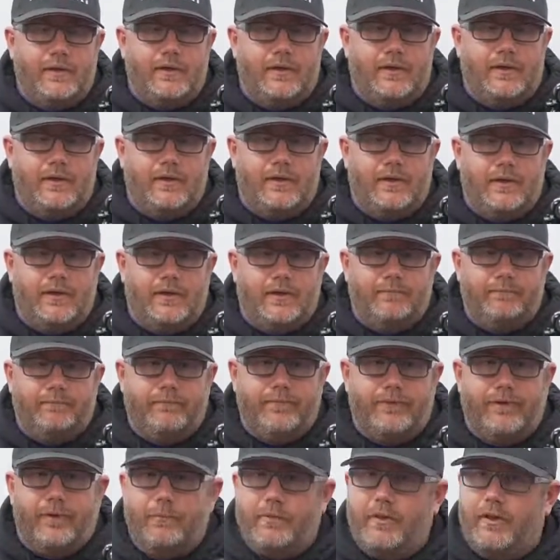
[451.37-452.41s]

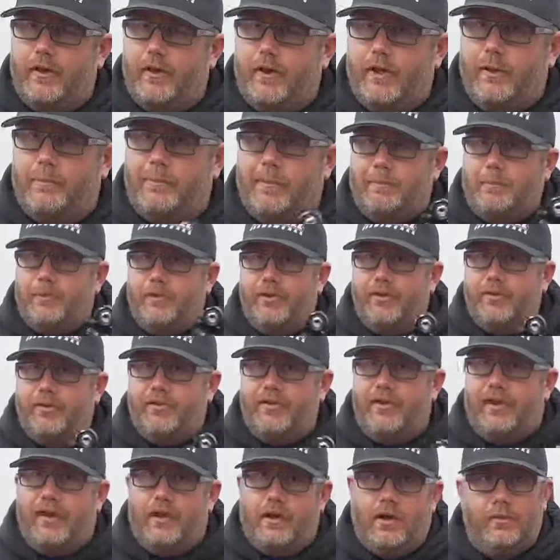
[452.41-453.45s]
something a lot of people don't
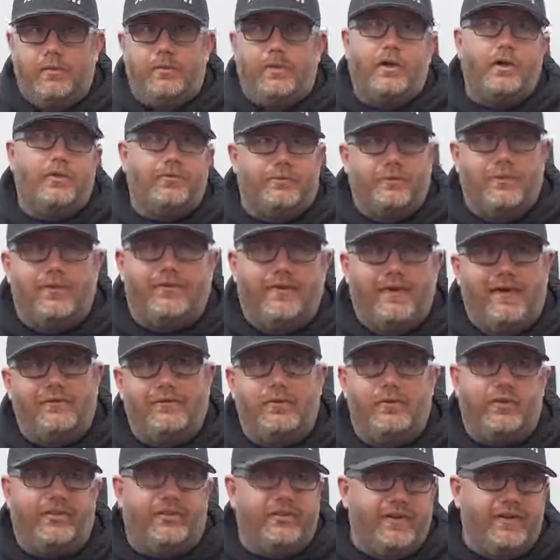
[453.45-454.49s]
think. Oh, I wanna go from a 5
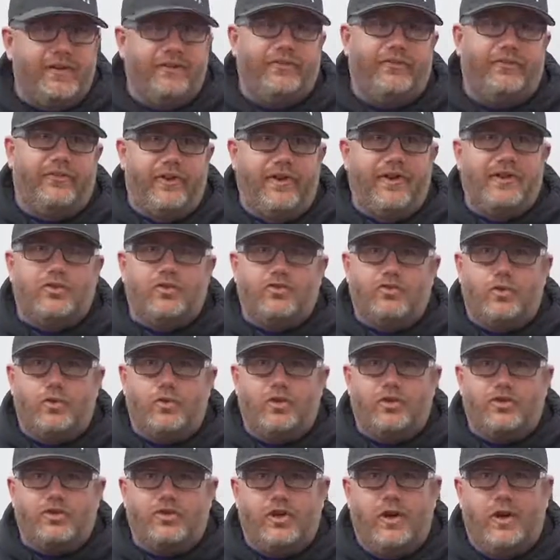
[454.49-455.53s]
to a 6, it's an inch
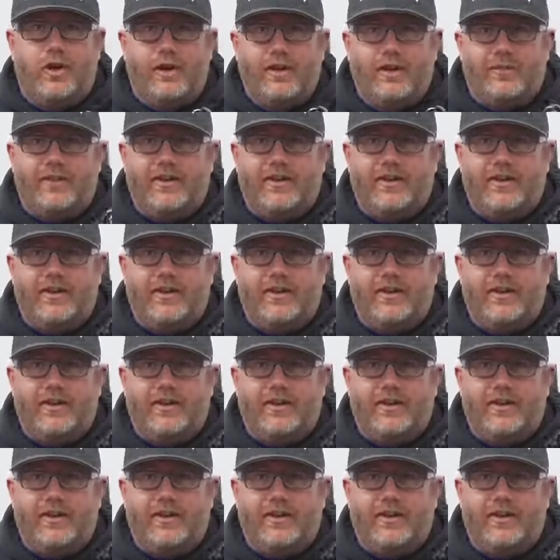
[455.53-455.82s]
shorter shock.